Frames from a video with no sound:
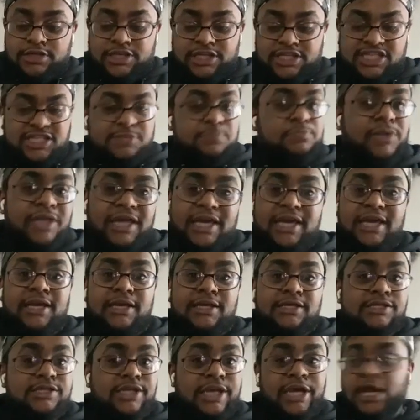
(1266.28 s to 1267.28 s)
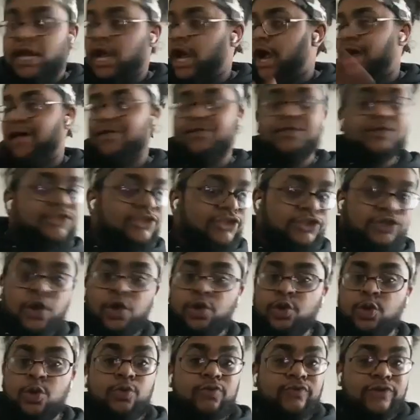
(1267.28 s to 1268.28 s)
displays in colleges
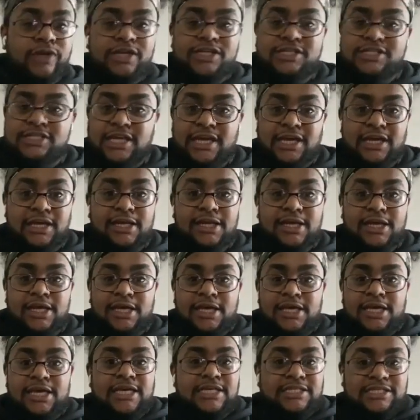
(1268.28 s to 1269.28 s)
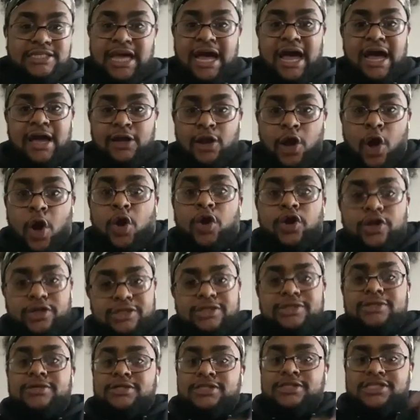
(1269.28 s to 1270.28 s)
all over the state. He's got art
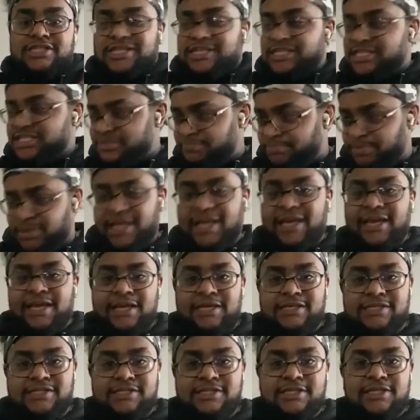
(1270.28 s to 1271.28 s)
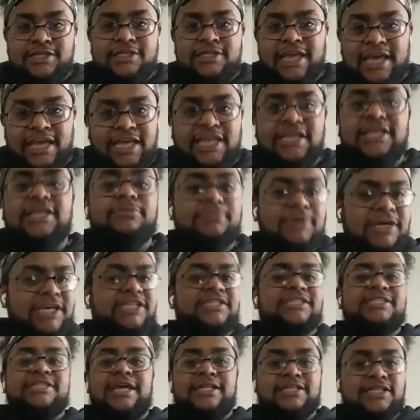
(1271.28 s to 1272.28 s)
displays that
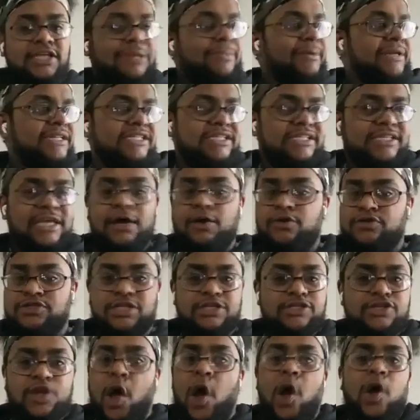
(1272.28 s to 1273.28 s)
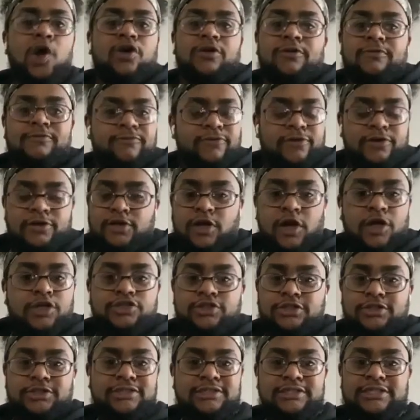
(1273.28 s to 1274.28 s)
he sets up and sells his art for
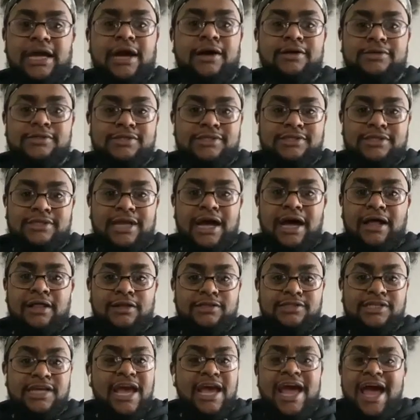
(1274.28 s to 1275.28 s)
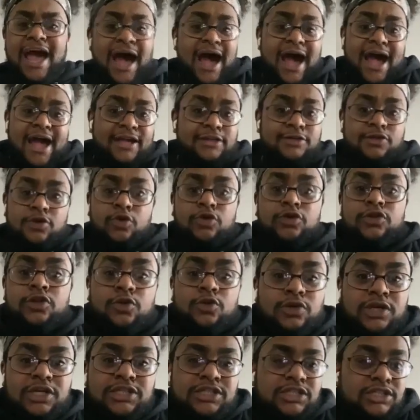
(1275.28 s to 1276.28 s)
hundreds and thousands of dollars. I had no
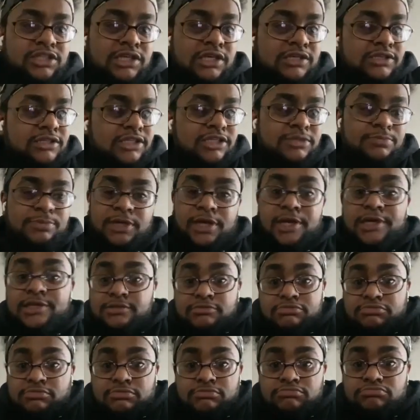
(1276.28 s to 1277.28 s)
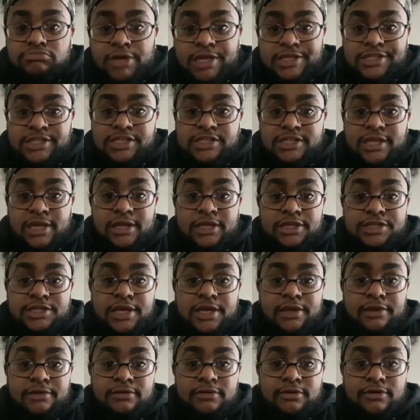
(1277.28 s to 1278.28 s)
clue. He just does this because it's a steady
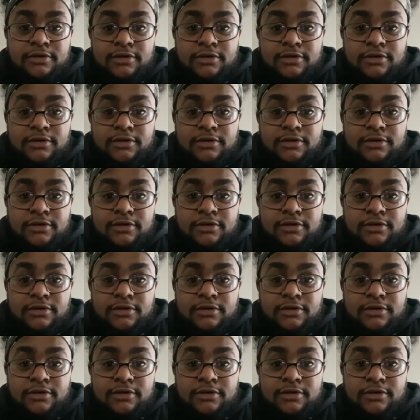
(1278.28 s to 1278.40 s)
check.